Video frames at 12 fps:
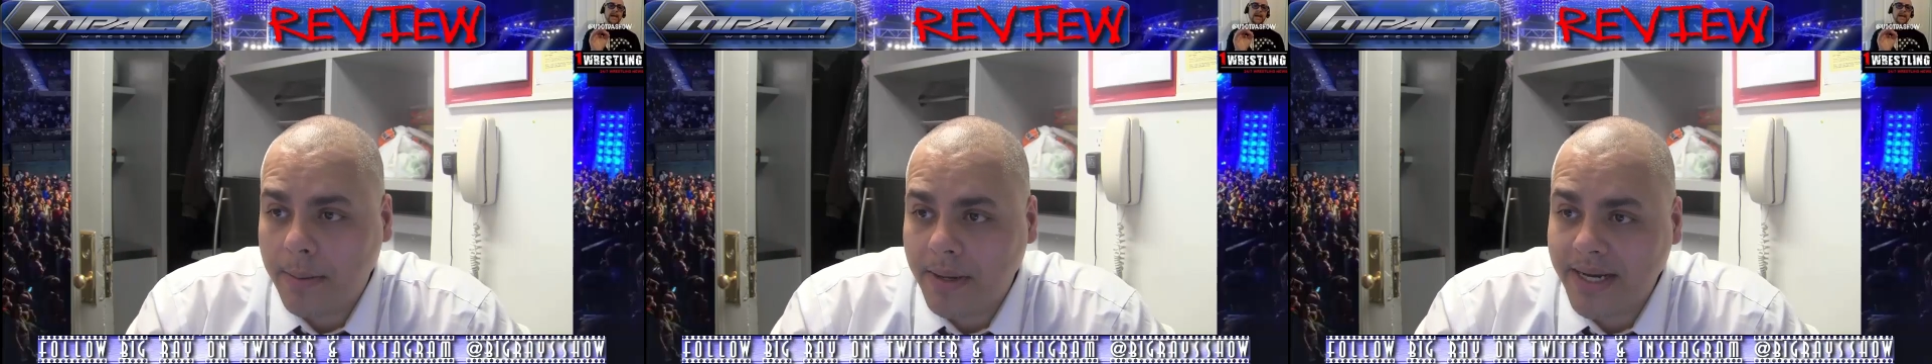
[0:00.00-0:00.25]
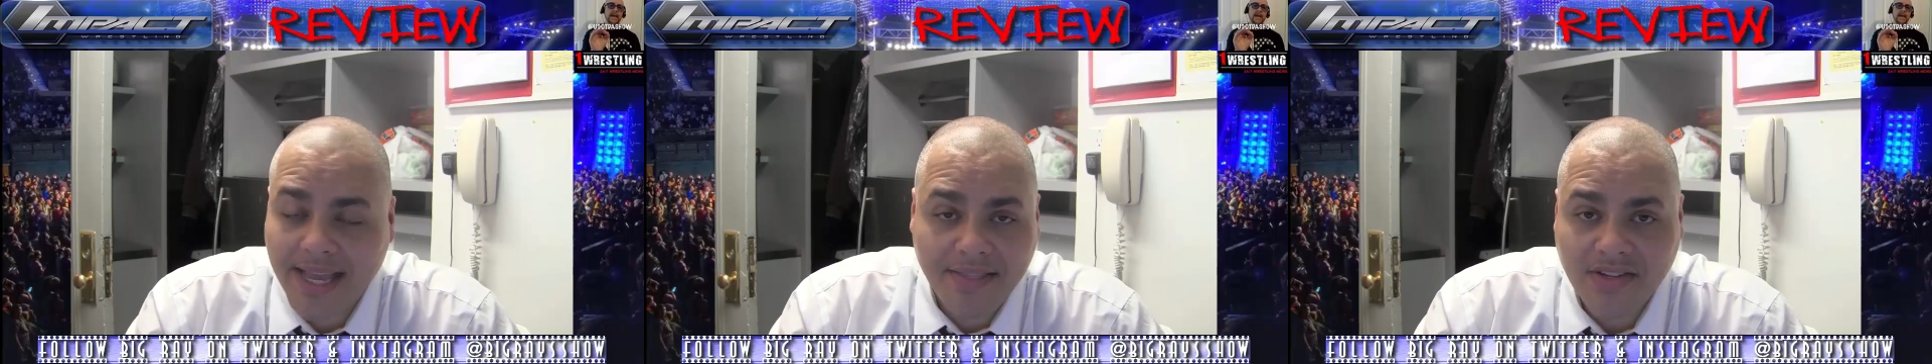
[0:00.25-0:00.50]

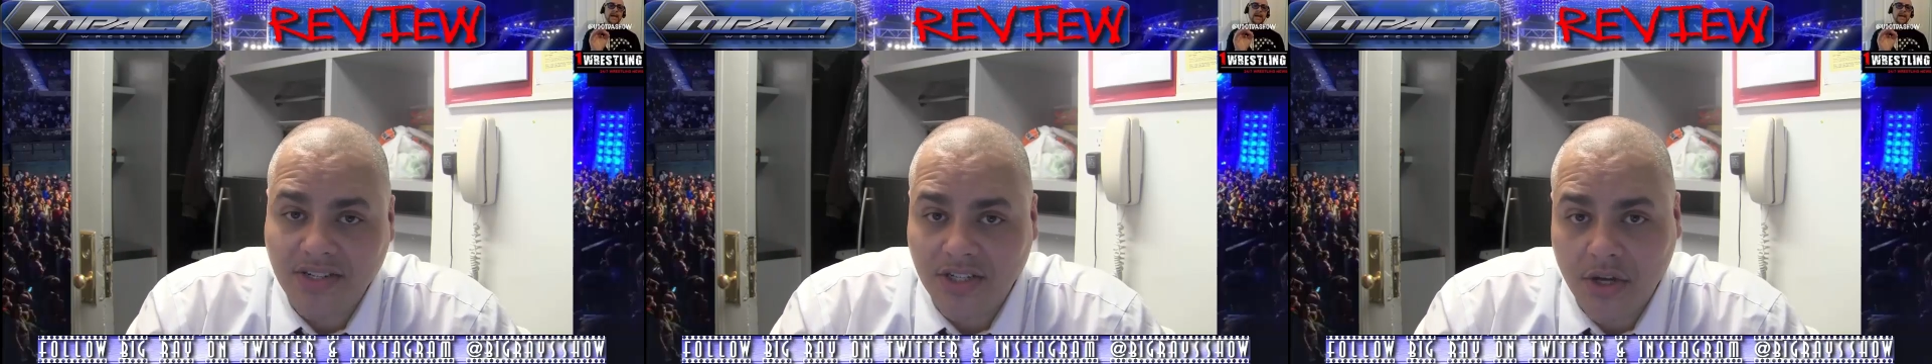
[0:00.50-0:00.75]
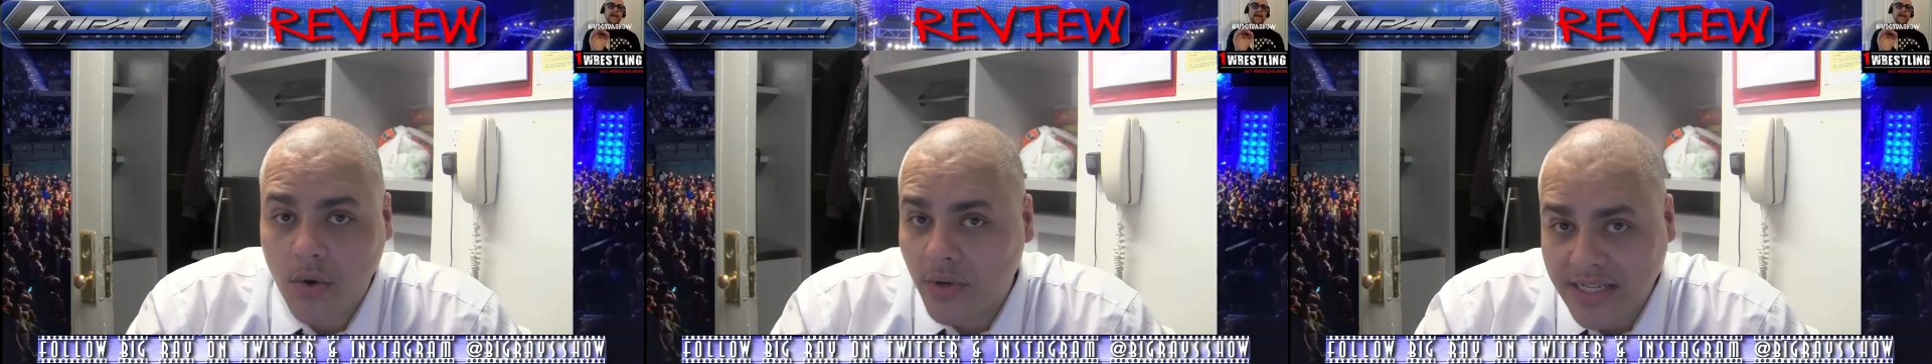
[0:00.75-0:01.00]
Again, this is
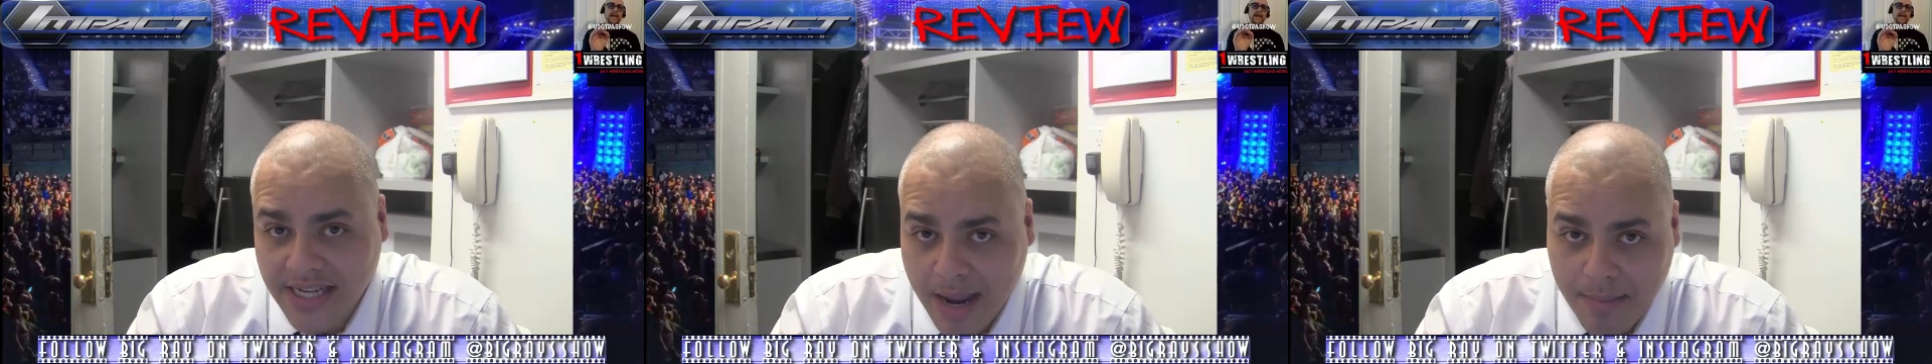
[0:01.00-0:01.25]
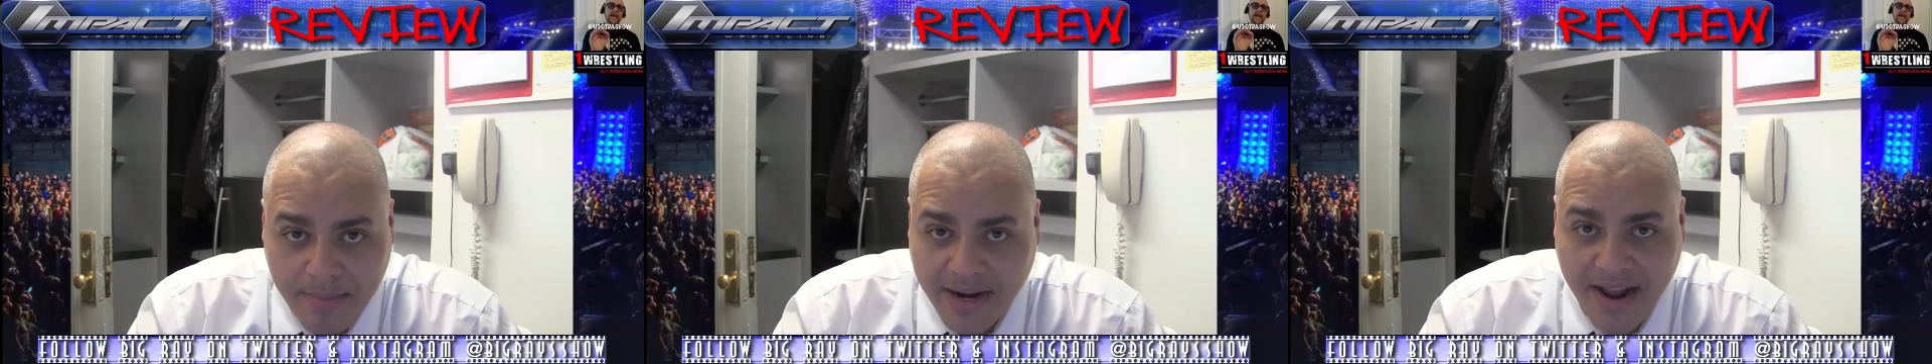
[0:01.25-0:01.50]
the only
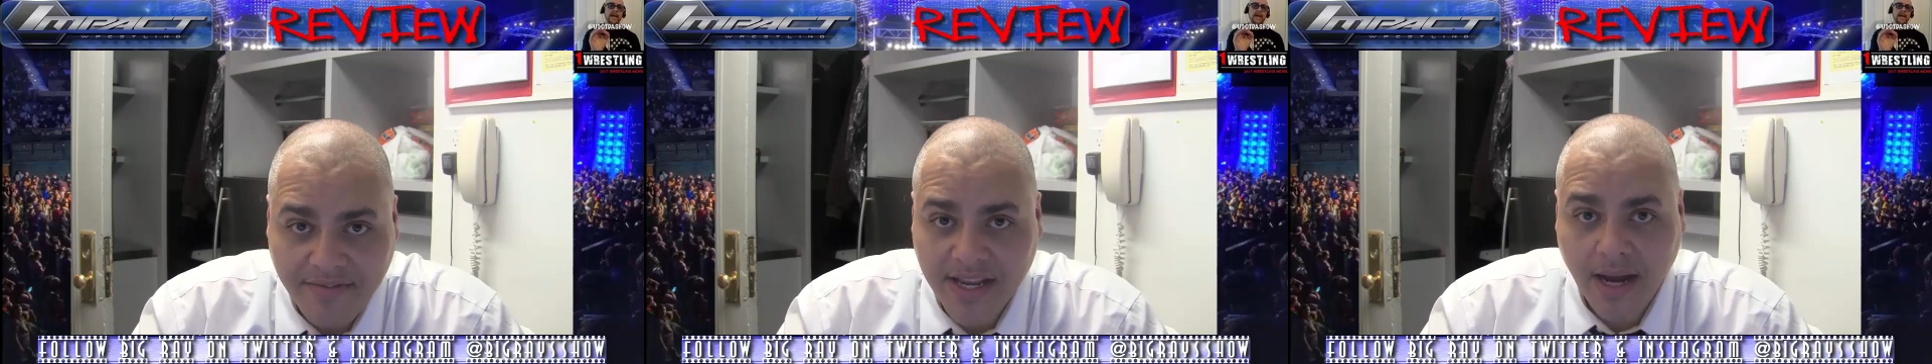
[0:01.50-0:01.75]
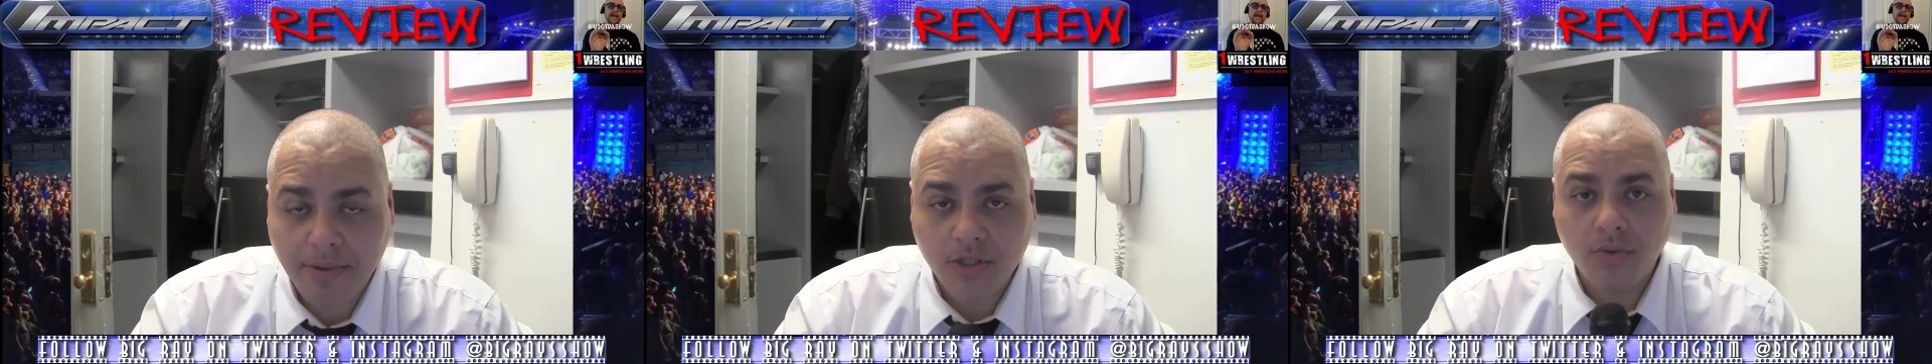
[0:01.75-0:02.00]
time I'm going to have the
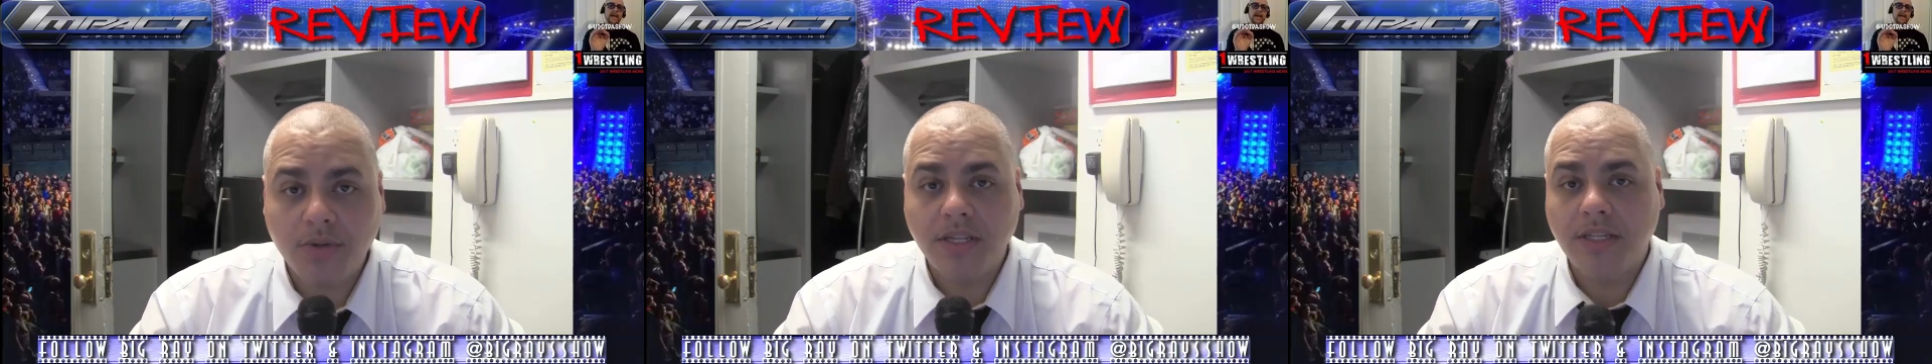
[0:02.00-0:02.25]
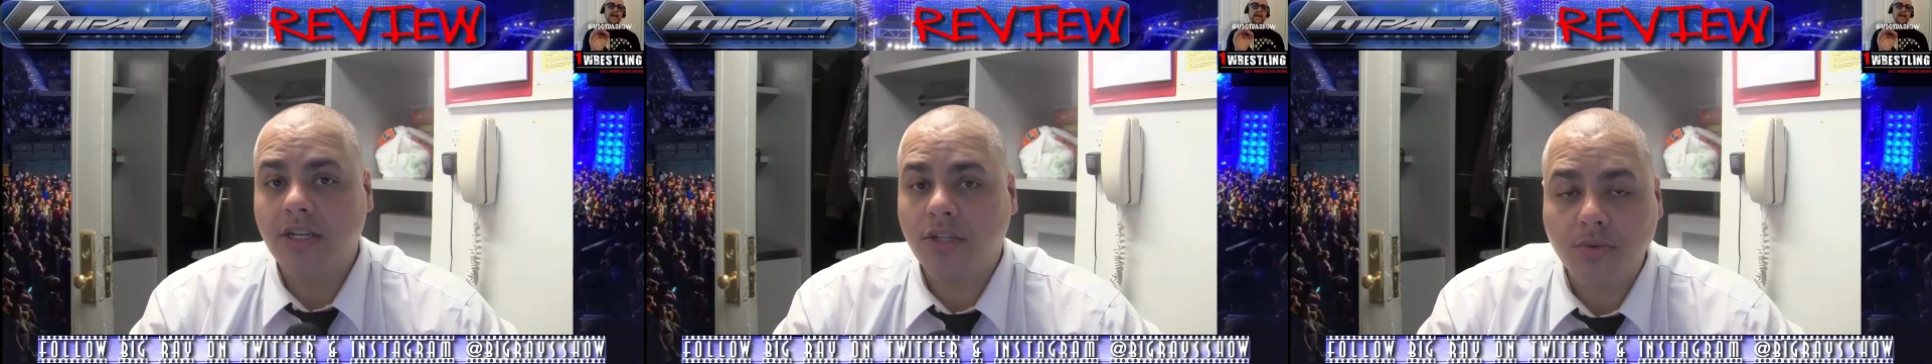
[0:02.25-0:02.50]
opportunity
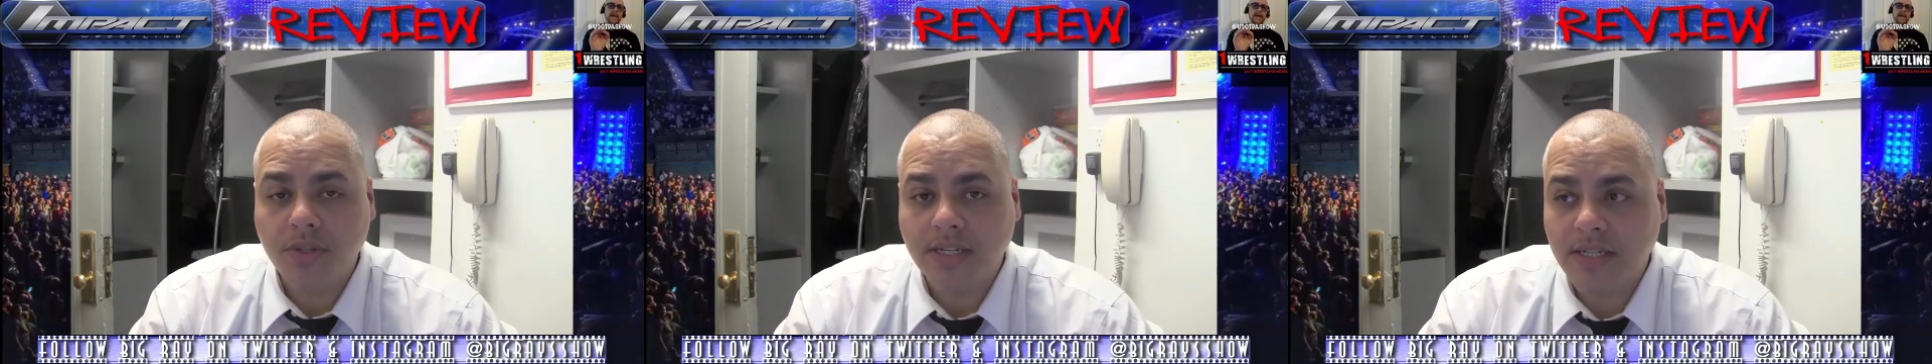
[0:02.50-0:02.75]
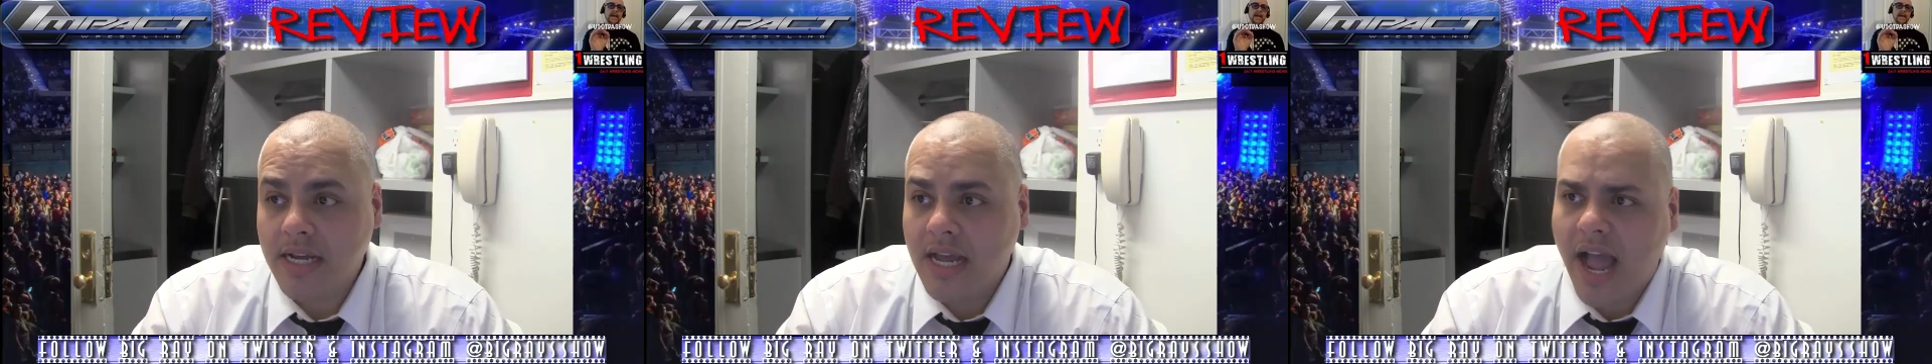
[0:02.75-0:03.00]
to do this.